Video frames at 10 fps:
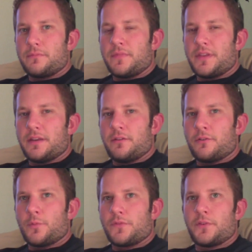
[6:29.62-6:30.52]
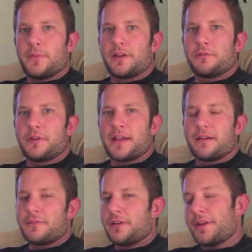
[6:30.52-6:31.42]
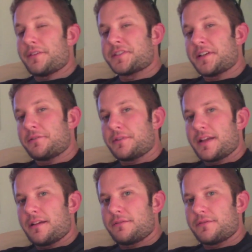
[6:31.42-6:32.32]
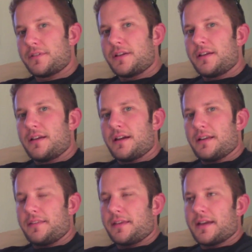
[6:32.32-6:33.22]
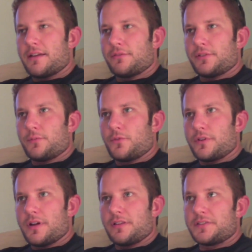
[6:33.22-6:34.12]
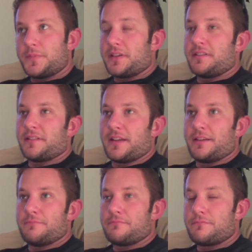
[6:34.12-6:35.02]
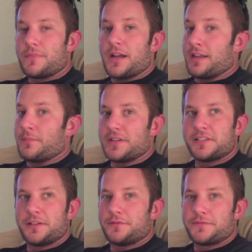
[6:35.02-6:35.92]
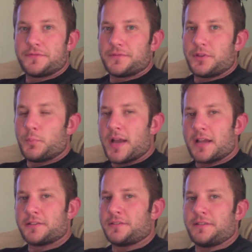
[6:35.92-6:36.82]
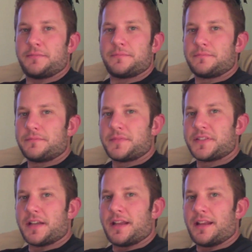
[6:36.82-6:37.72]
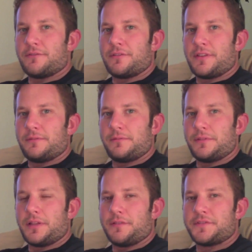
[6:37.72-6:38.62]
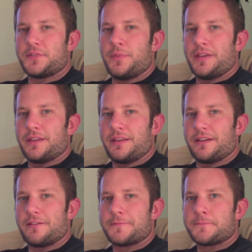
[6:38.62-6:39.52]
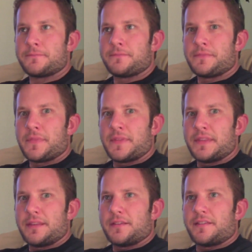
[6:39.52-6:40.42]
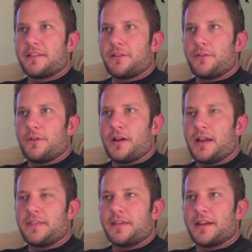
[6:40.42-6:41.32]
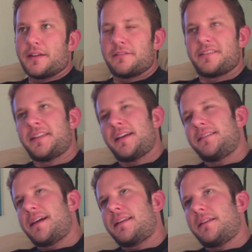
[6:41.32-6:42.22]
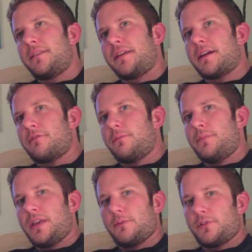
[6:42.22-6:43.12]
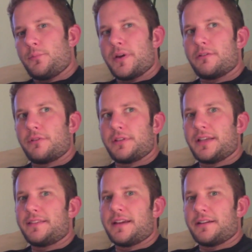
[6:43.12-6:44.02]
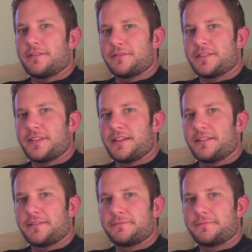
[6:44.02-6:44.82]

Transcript: than a normal filmmaker would have, than an outsider would have. I think I have a little more knowledge because I am myself a passionate skydiver that loves to be in the air. So I think I understand that, and I think I would be able to better relate that understanding.